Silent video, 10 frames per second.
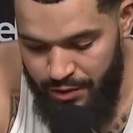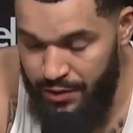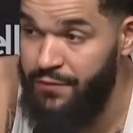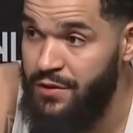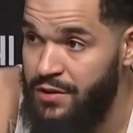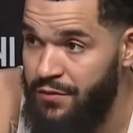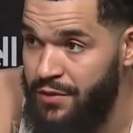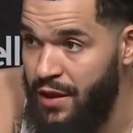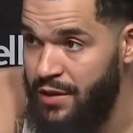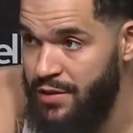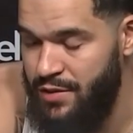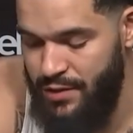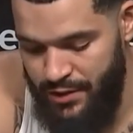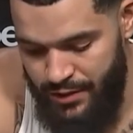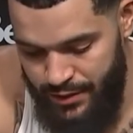on your defense every night in this
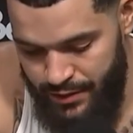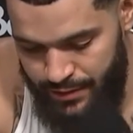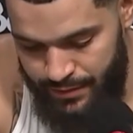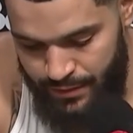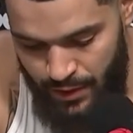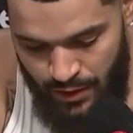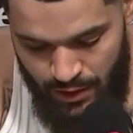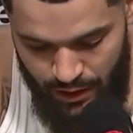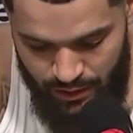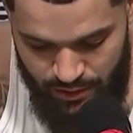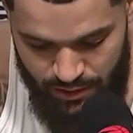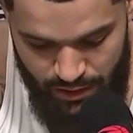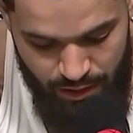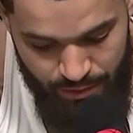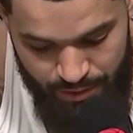league. And I thought
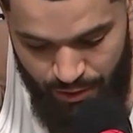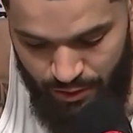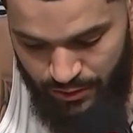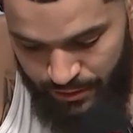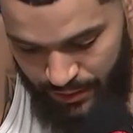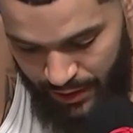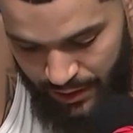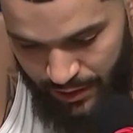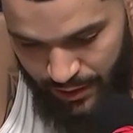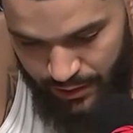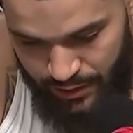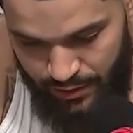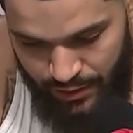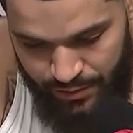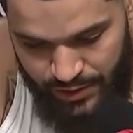tonight, I mean, holding them to 88, I
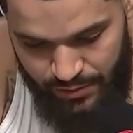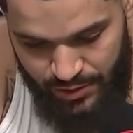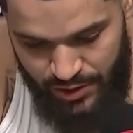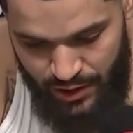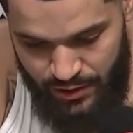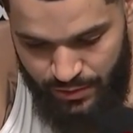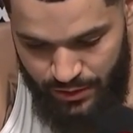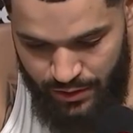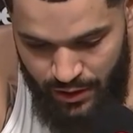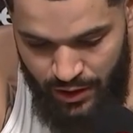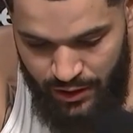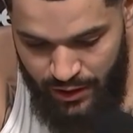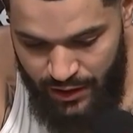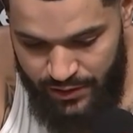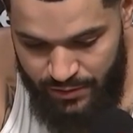know they missed some shots, but
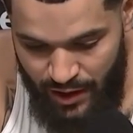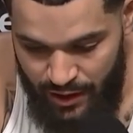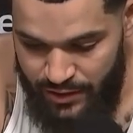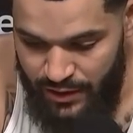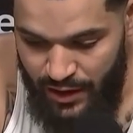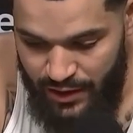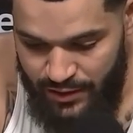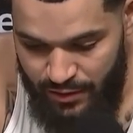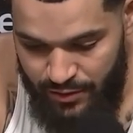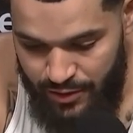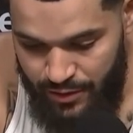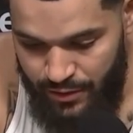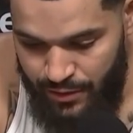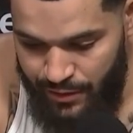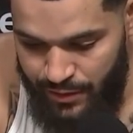they got some talented guys out
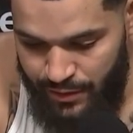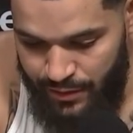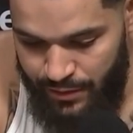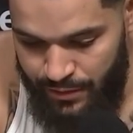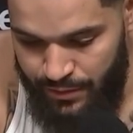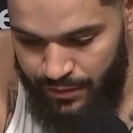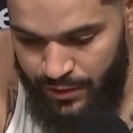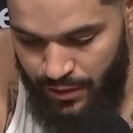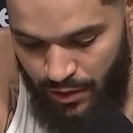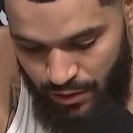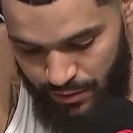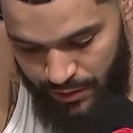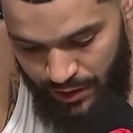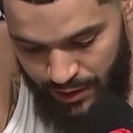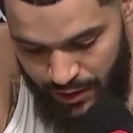there. So to hold them
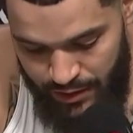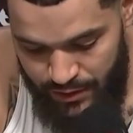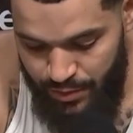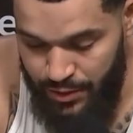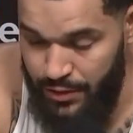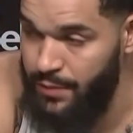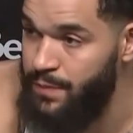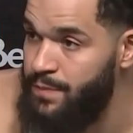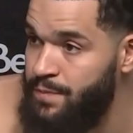to 88 is pretty good.